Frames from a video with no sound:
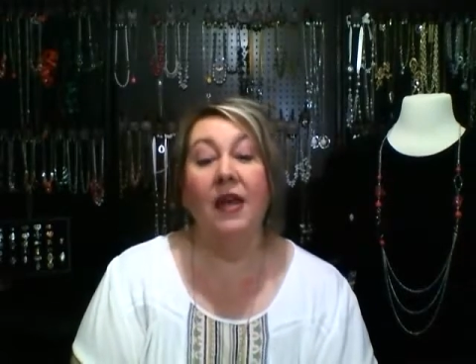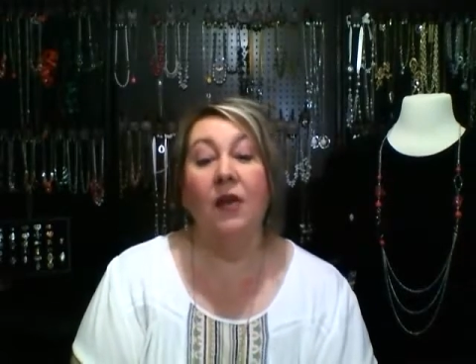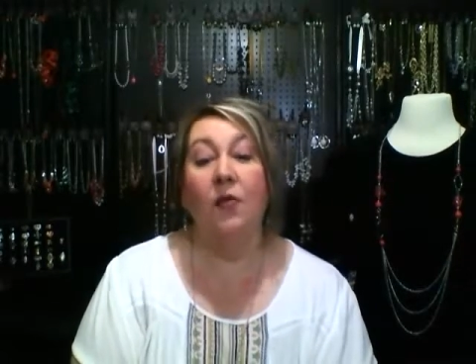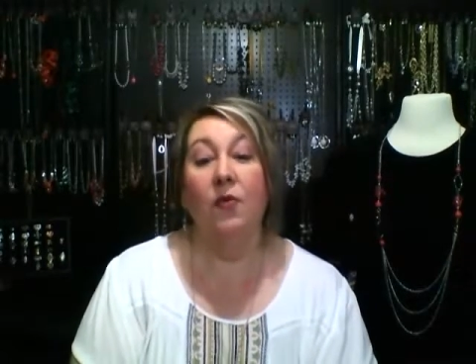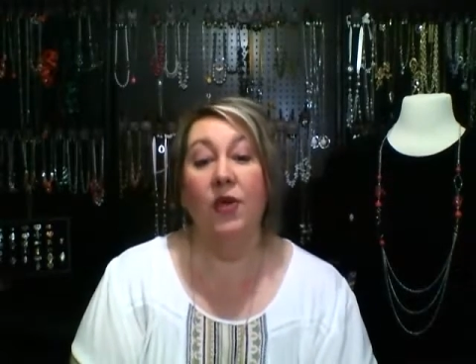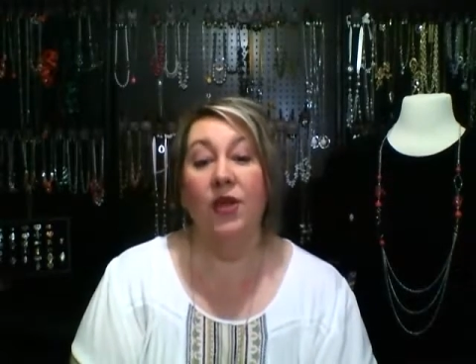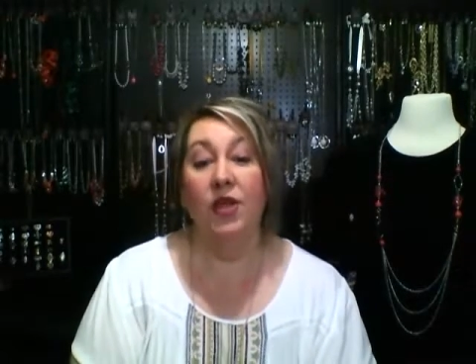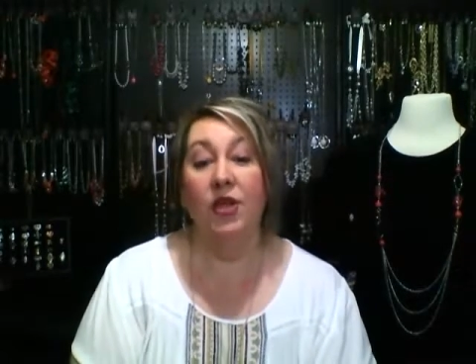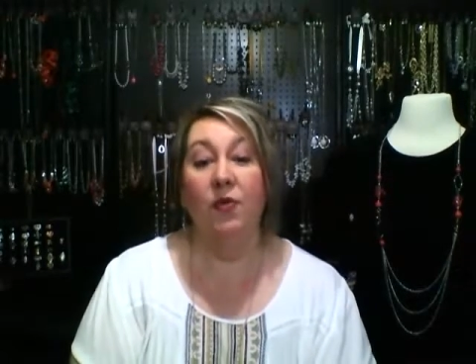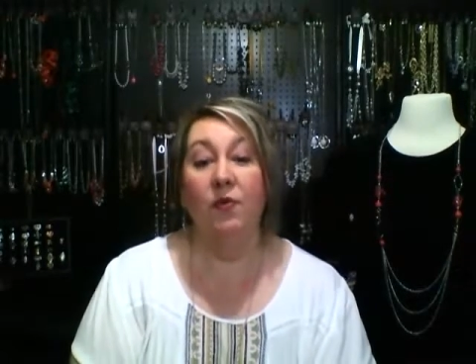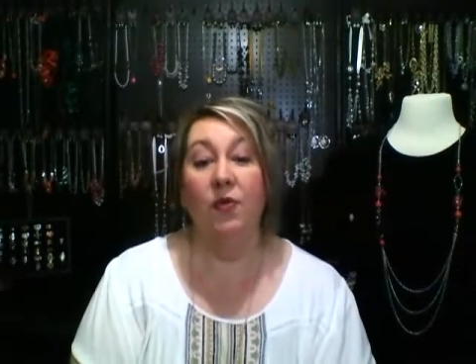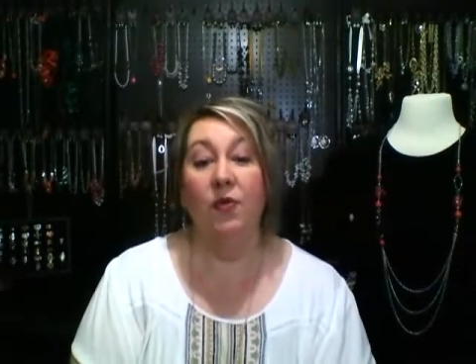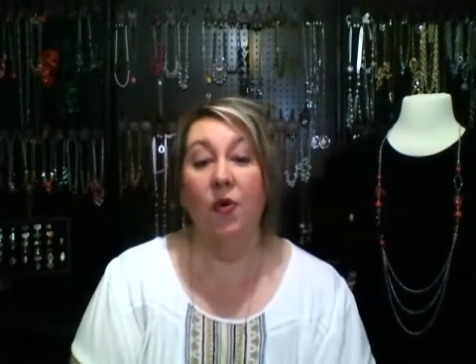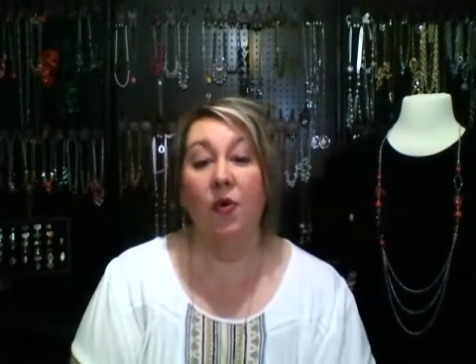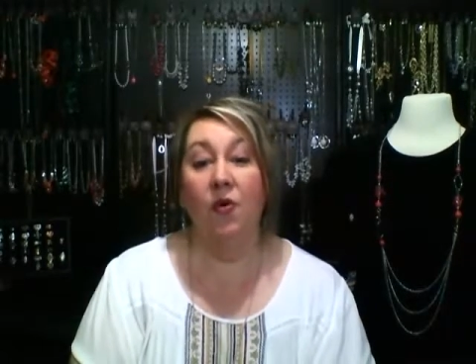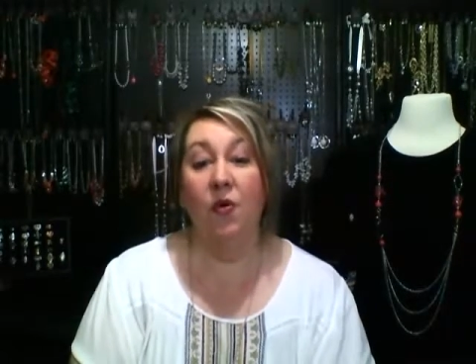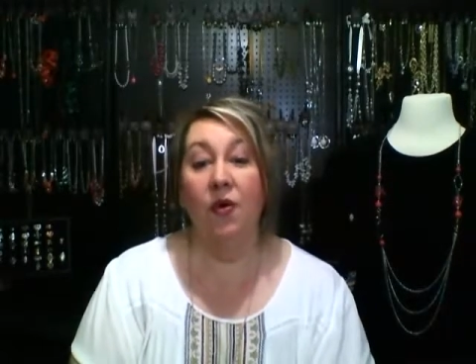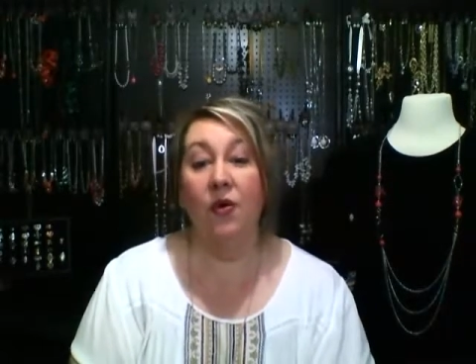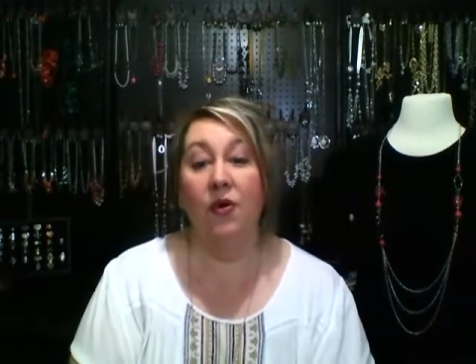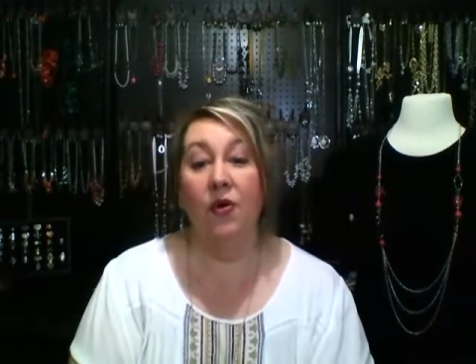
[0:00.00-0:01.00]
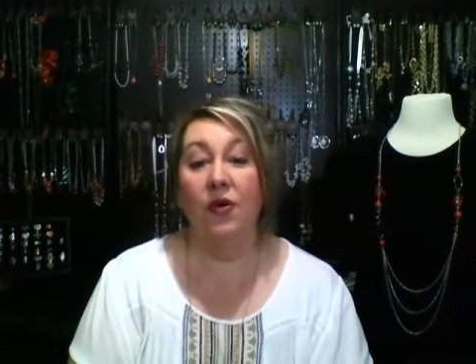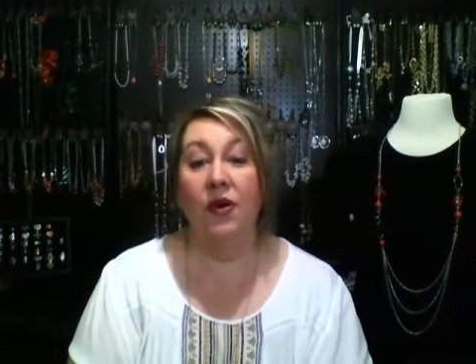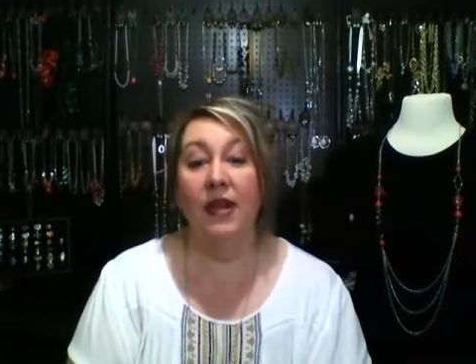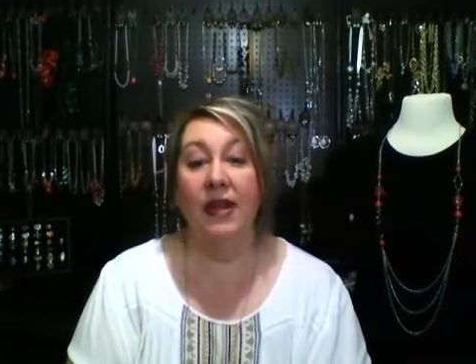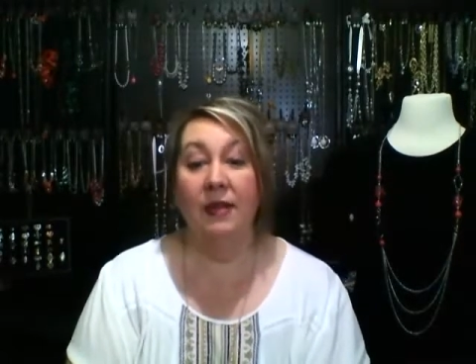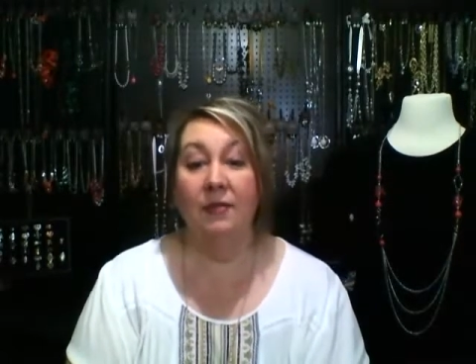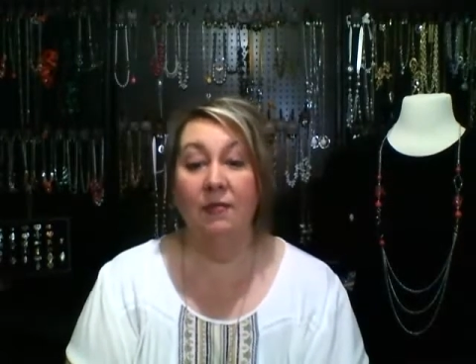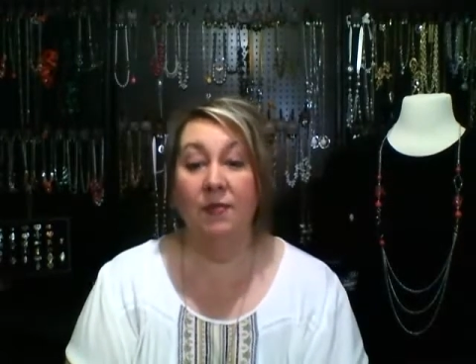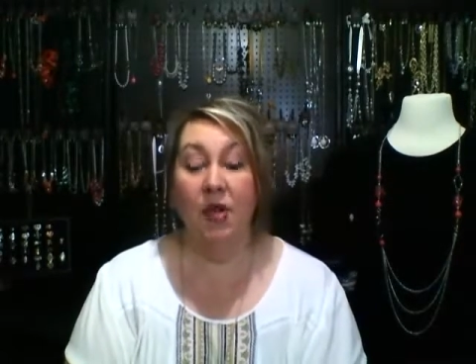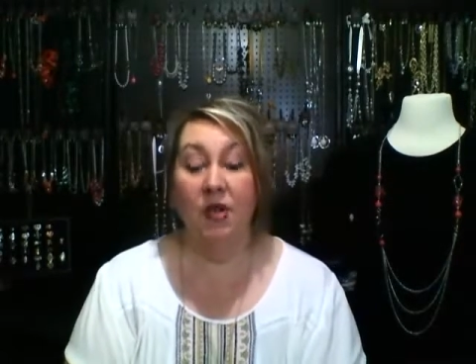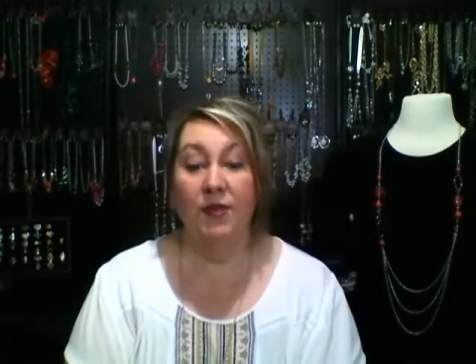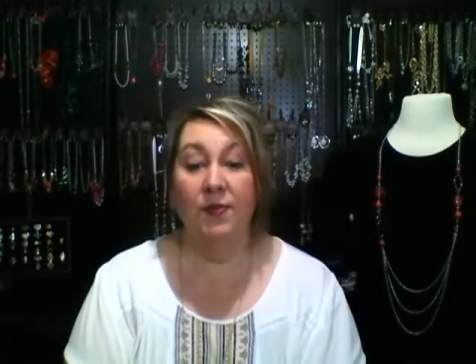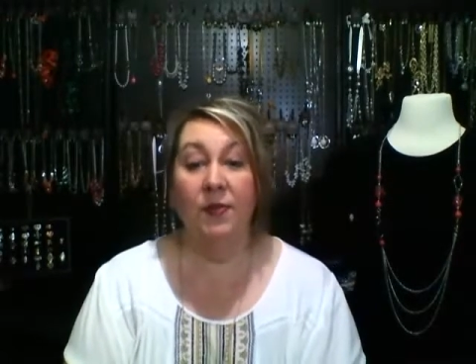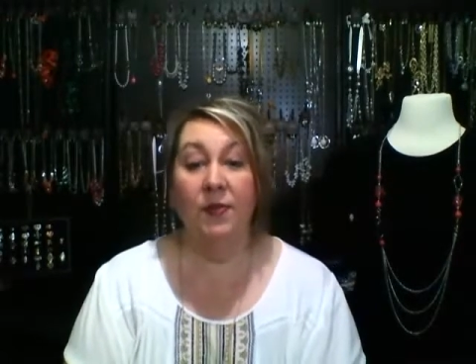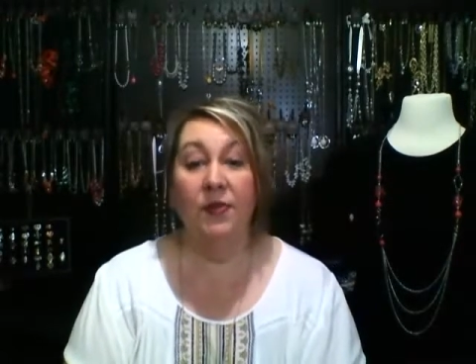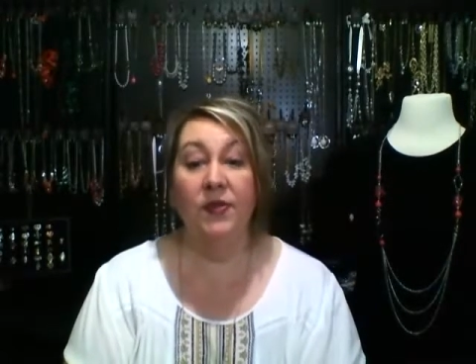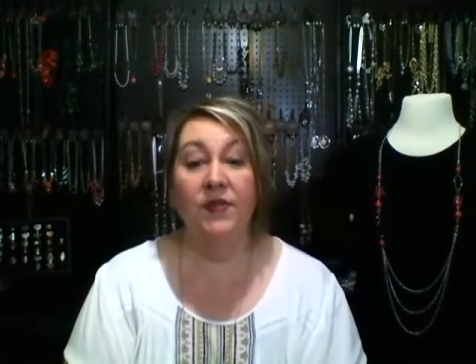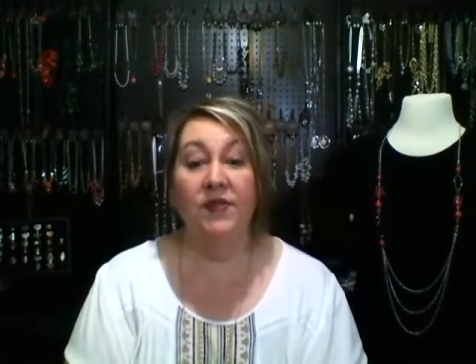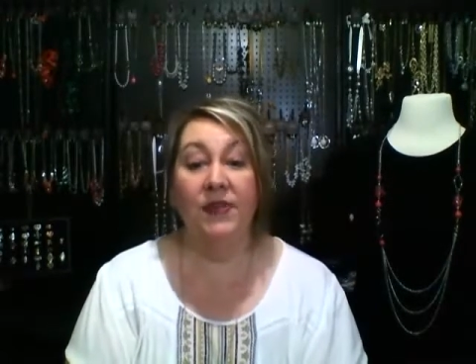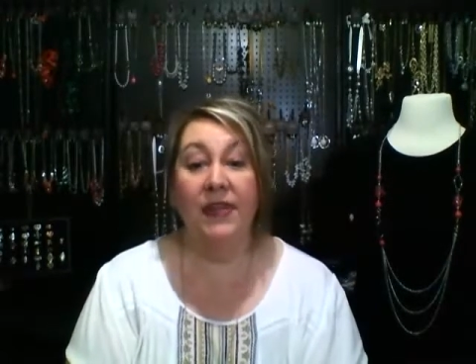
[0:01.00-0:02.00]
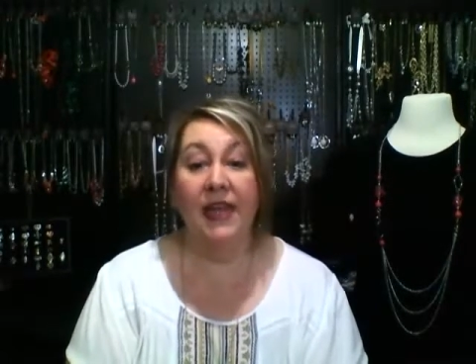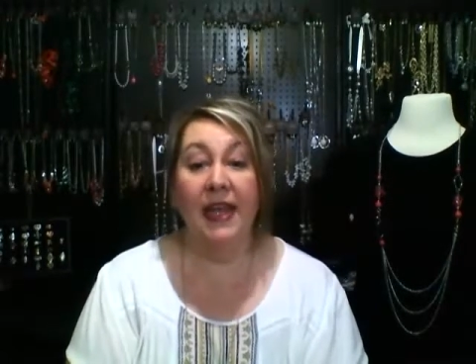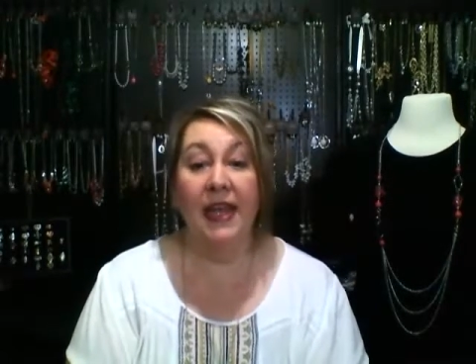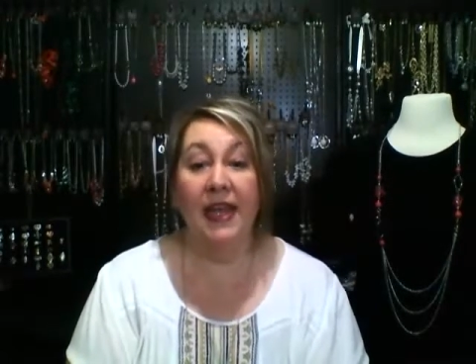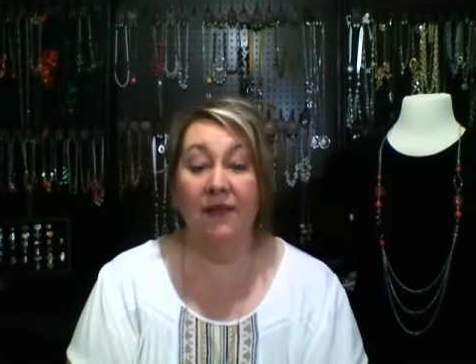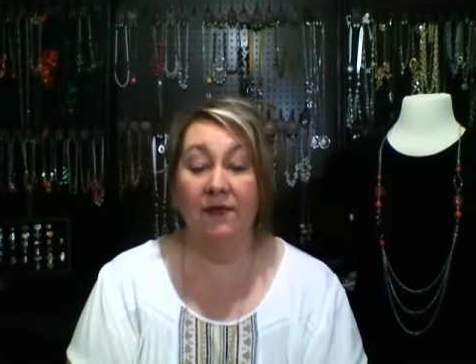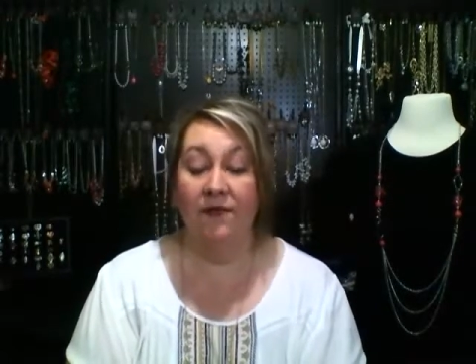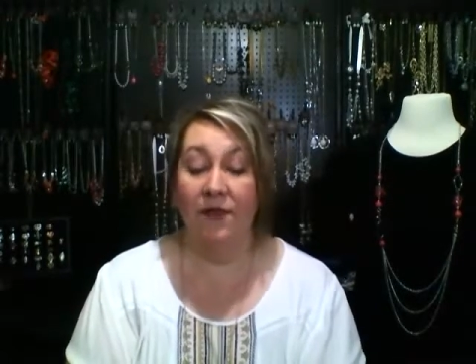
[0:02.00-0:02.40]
When you order in multiples of 10,